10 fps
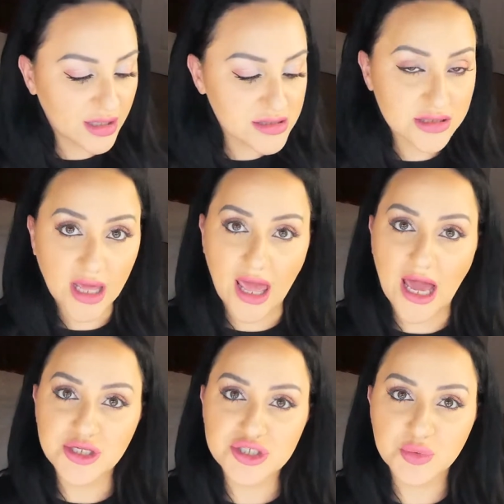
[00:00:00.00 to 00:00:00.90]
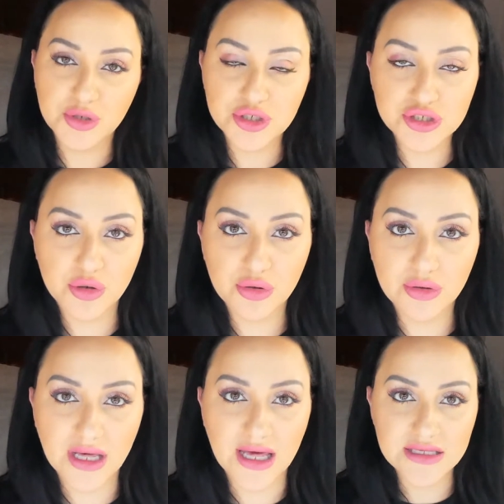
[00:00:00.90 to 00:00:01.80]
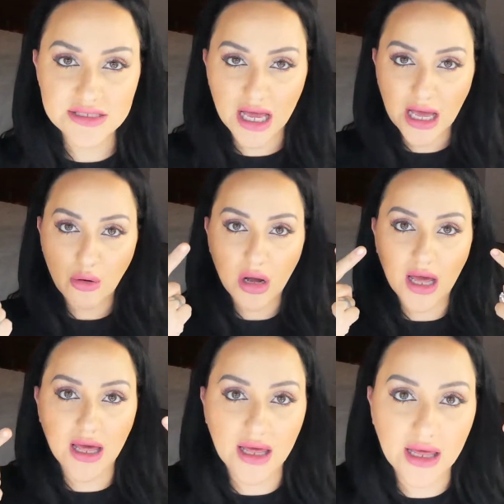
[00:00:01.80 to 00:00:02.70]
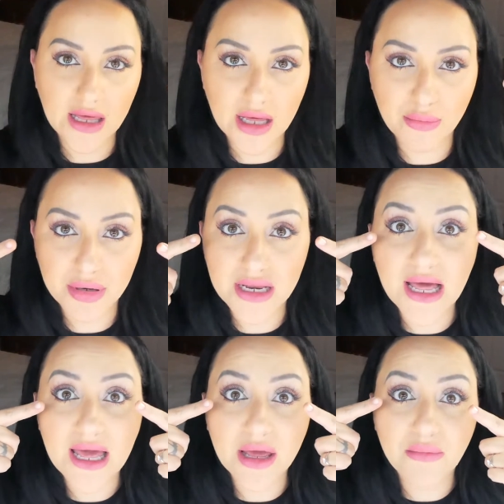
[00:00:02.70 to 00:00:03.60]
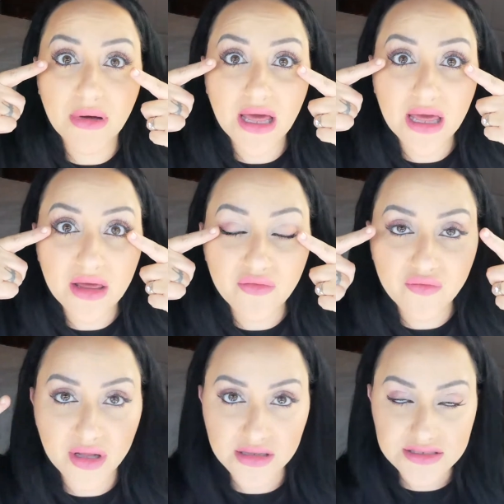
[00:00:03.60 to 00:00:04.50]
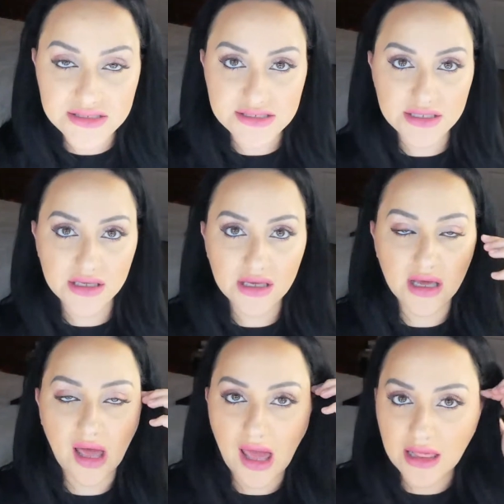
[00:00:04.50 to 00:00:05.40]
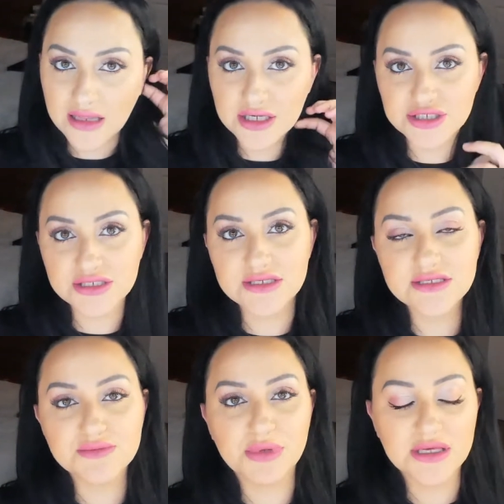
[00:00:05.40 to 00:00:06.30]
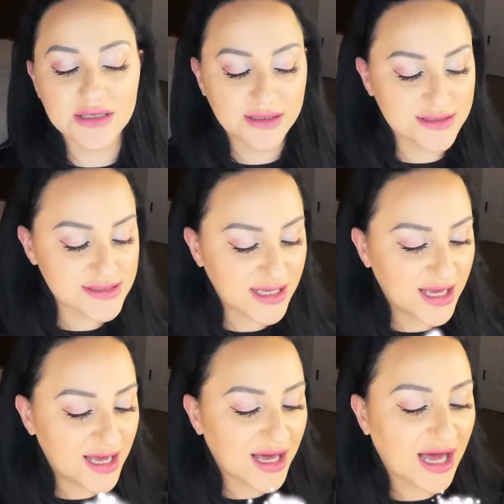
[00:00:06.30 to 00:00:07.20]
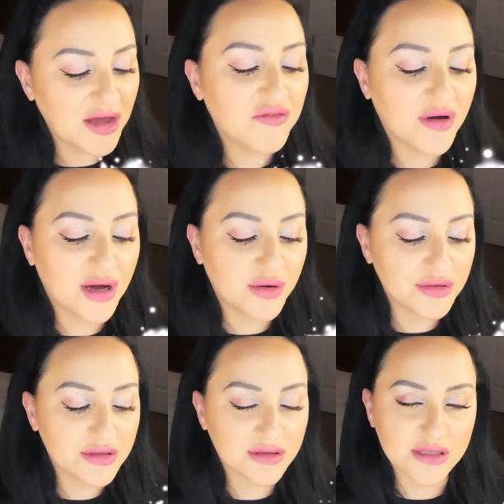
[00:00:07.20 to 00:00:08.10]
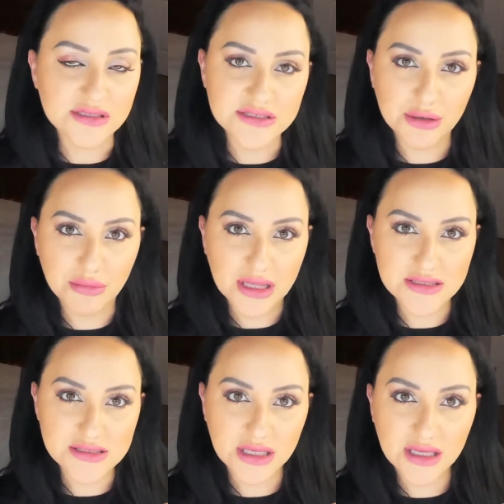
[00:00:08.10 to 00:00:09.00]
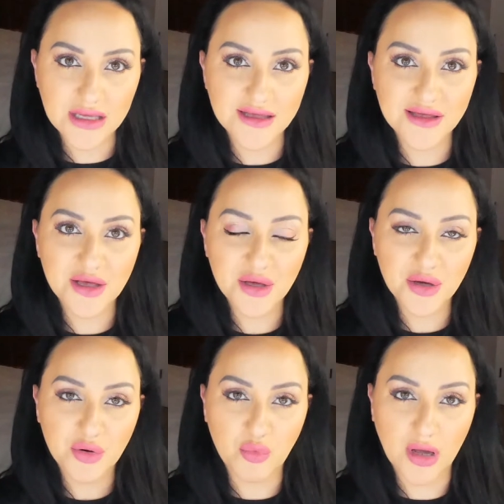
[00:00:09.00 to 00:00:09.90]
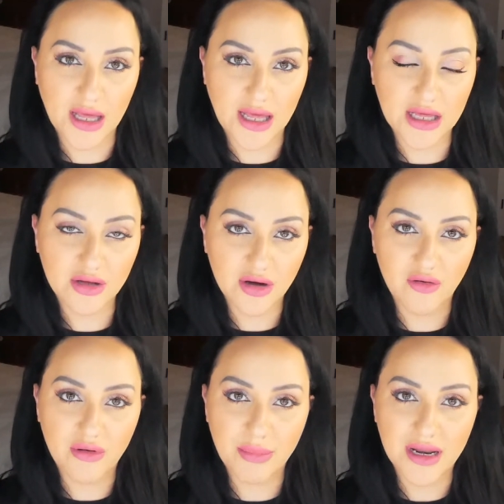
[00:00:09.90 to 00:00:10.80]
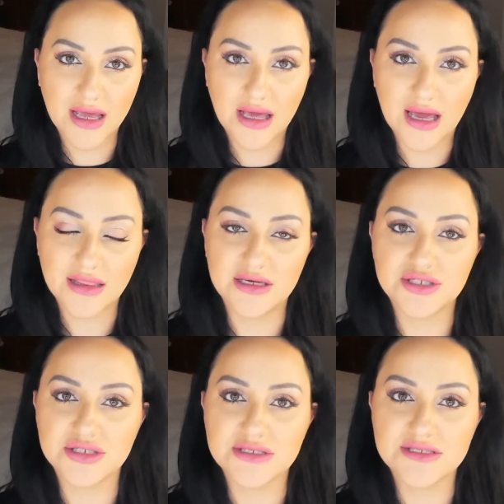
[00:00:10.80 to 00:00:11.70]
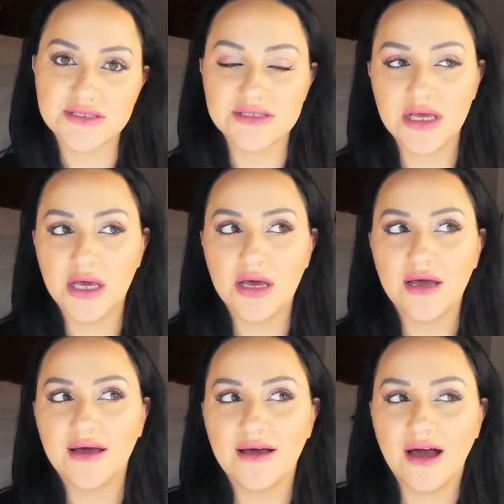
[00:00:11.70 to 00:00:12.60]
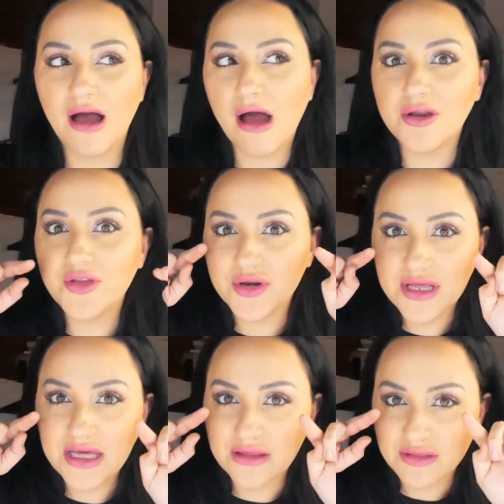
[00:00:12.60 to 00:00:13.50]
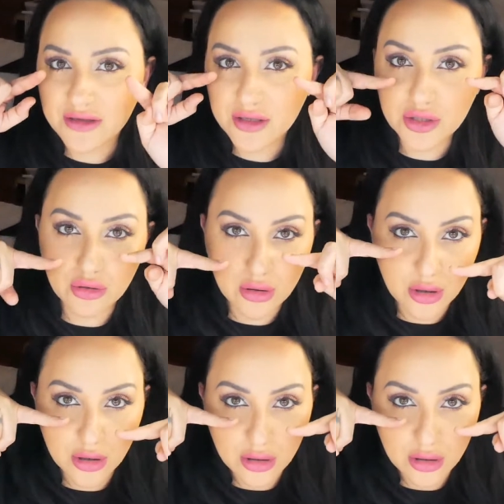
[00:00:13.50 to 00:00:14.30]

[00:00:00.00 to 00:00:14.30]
Today I just want to show you guys how I apply my false eyelashes, because I found this amazing way of applying eyelashes underneath your